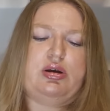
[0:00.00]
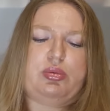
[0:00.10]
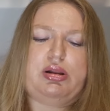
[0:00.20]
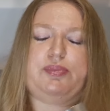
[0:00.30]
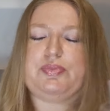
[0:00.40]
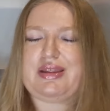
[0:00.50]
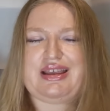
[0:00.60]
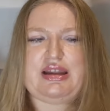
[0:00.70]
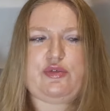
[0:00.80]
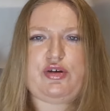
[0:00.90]
Well,
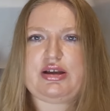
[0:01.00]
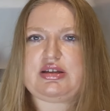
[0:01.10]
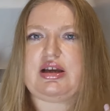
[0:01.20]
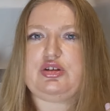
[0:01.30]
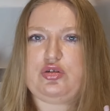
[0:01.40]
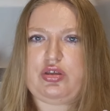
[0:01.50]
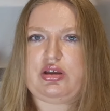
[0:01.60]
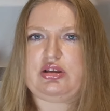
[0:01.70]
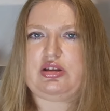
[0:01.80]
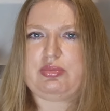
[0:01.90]
in effect, I do
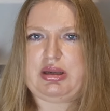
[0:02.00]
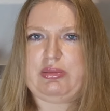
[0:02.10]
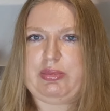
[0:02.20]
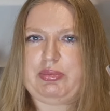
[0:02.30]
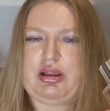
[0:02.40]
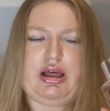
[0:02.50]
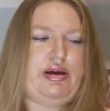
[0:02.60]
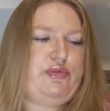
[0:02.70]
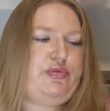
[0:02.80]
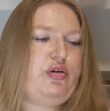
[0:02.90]
think that many people
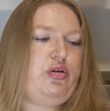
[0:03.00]
have